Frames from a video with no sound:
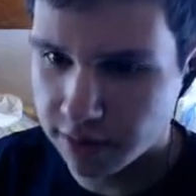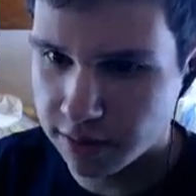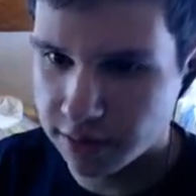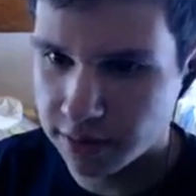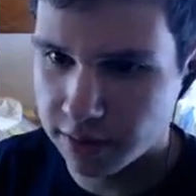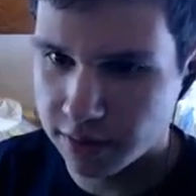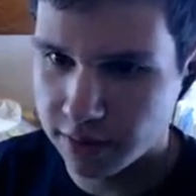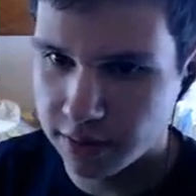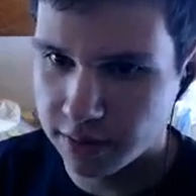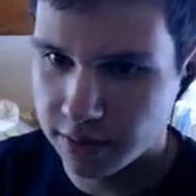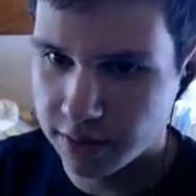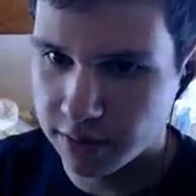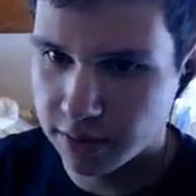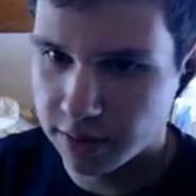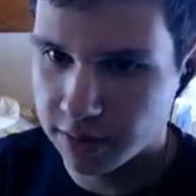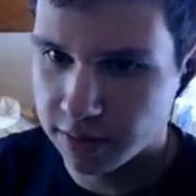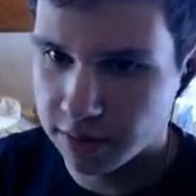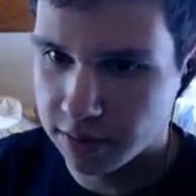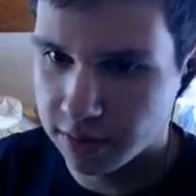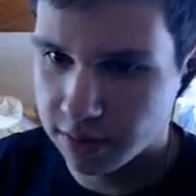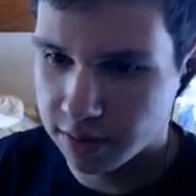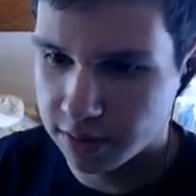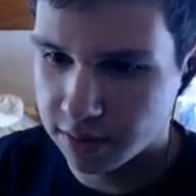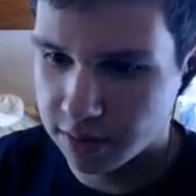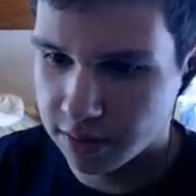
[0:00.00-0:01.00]

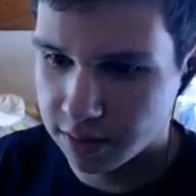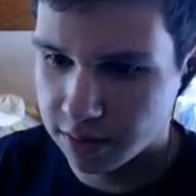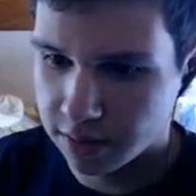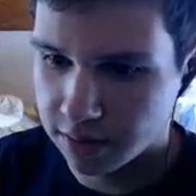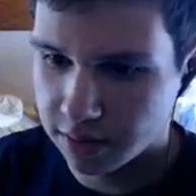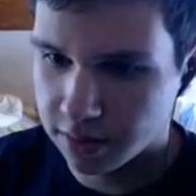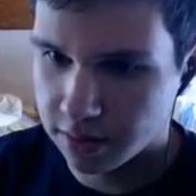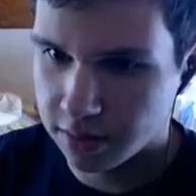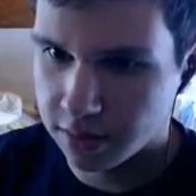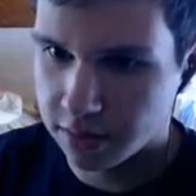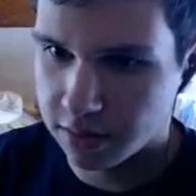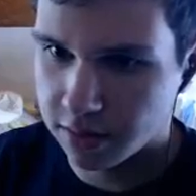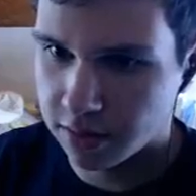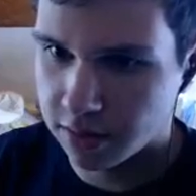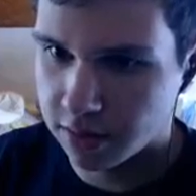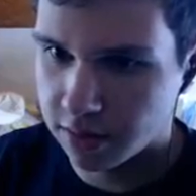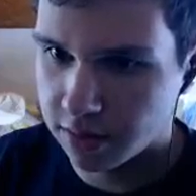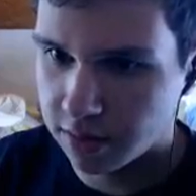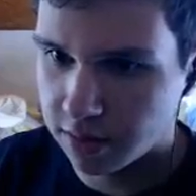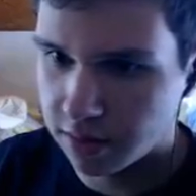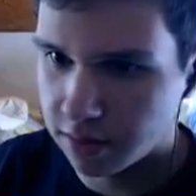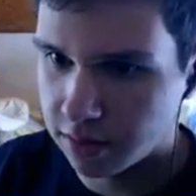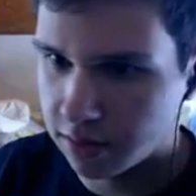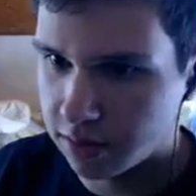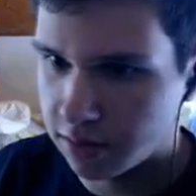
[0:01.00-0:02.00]

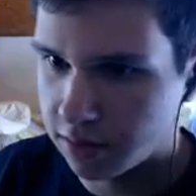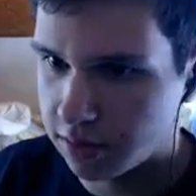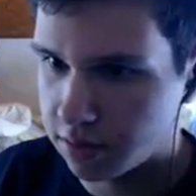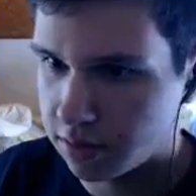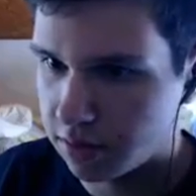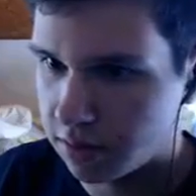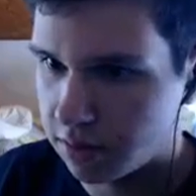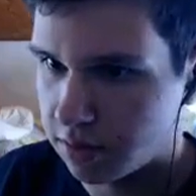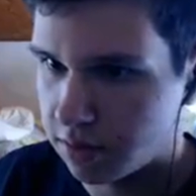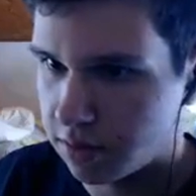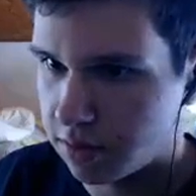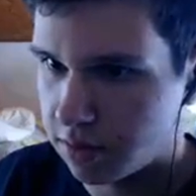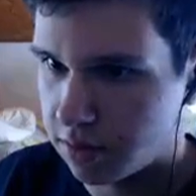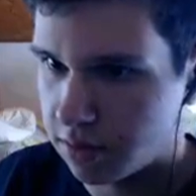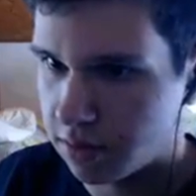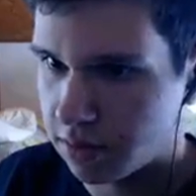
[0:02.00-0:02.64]
(no one is talking)